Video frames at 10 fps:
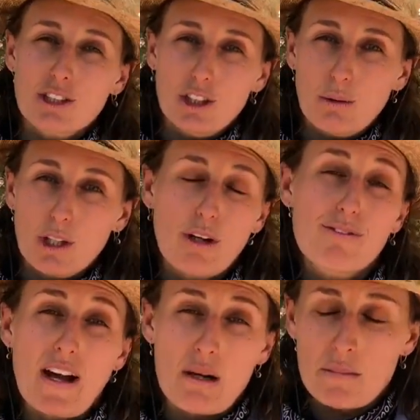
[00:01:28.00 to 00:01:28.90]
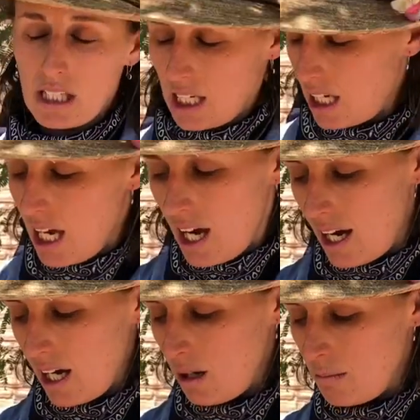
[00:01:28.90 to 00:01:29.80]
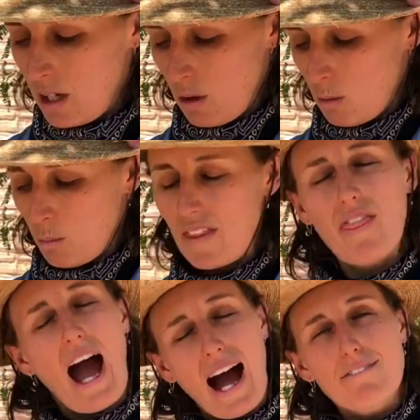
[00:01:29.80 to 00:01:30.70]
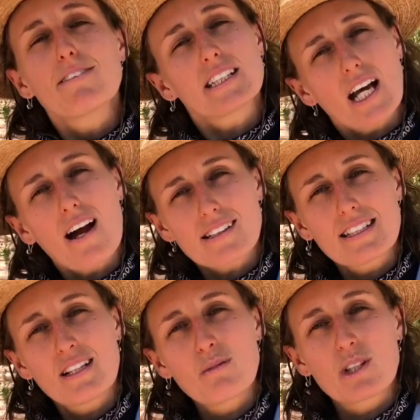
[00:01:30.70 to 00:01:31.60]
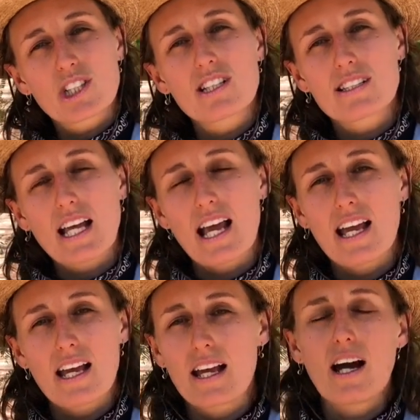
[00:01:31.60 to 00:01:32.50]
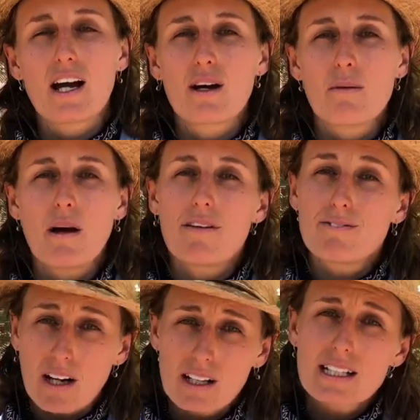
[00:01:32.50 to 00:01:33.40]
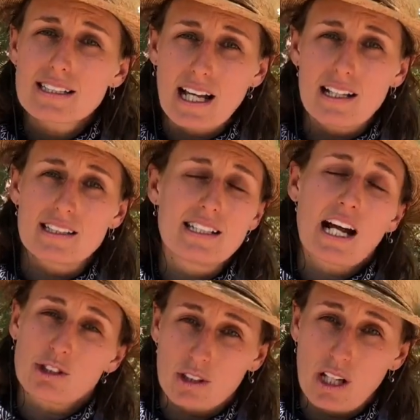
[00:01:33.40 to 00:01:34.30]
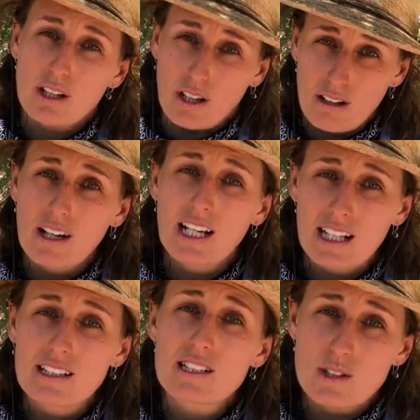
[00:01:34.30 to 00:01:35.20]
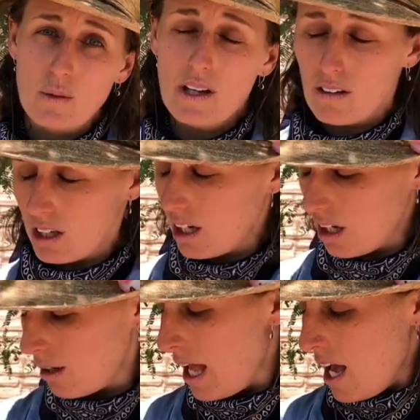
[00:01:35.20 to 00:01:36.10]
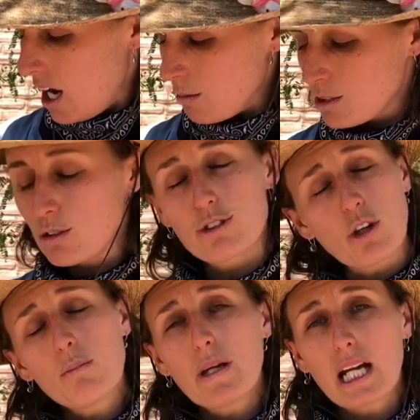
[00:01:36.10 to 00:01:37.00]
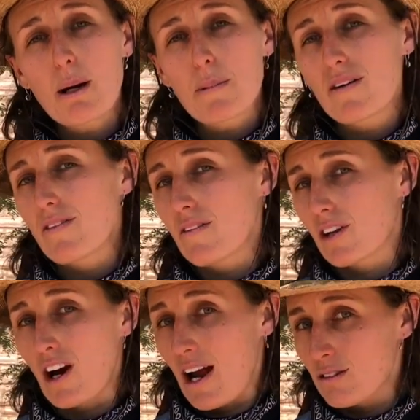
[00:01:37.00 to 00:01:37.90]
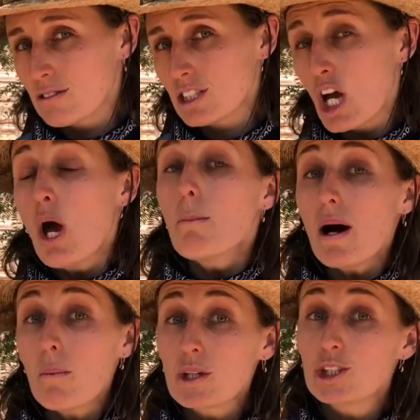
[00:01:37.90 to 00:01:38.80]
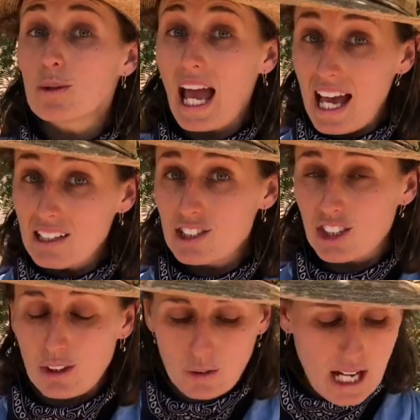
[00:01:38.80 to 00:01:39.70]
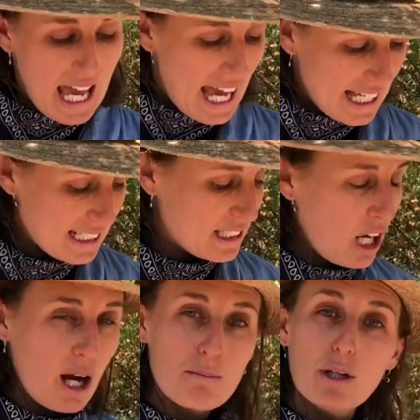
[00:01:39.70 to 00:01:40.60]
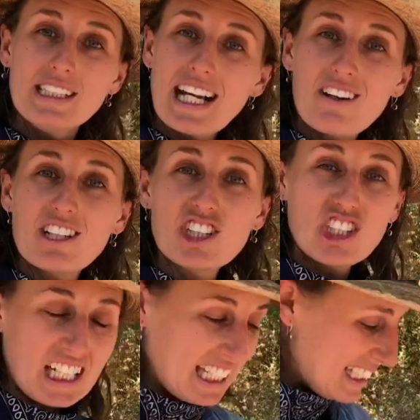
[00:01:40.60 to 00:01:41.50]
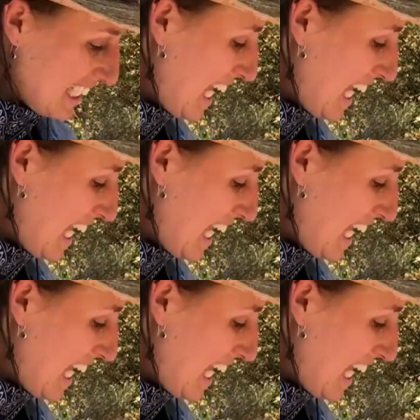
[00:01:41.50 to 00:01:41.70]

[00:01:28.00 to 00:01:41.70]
you or your family with aflatoxin, which is a fungus that is naturally occurring in the soil here. So don't pick up off of the ground. But what you can do is put down a sheet,